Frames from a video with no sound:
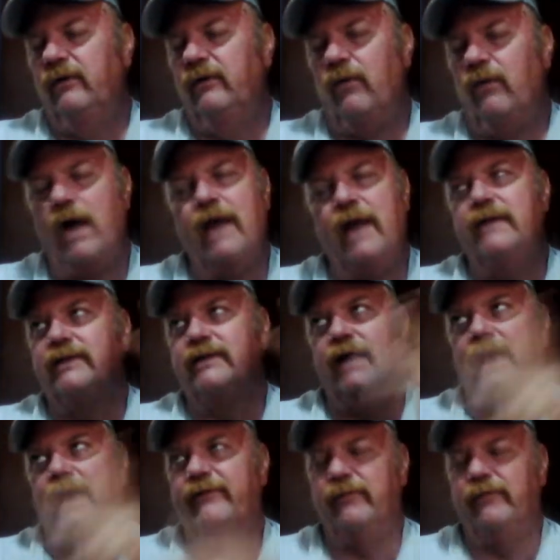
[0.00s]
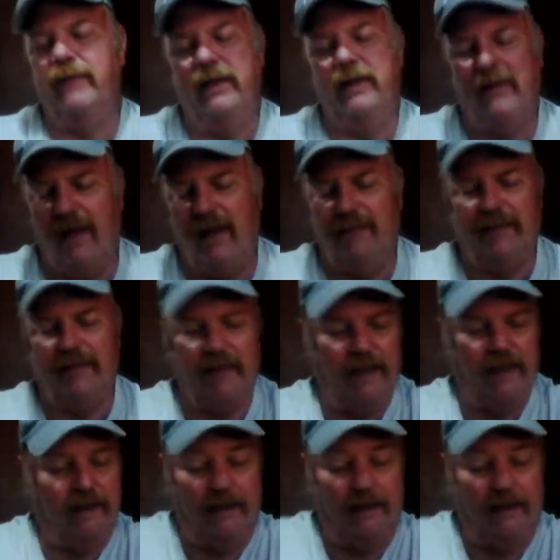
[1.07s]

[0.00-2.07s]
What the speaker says: Why does it have to be complicated?